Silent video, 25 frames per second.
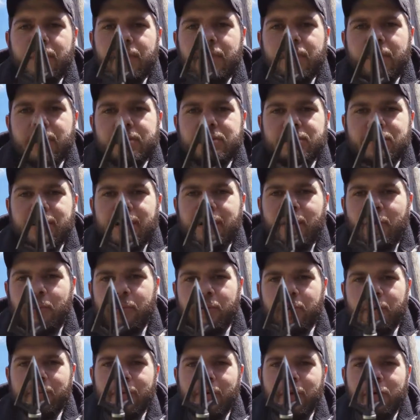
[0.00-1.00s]
this will help
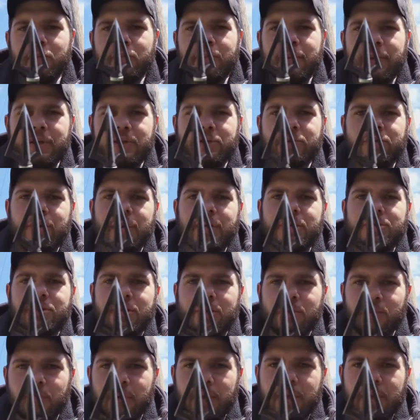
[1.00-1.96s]
promote penetration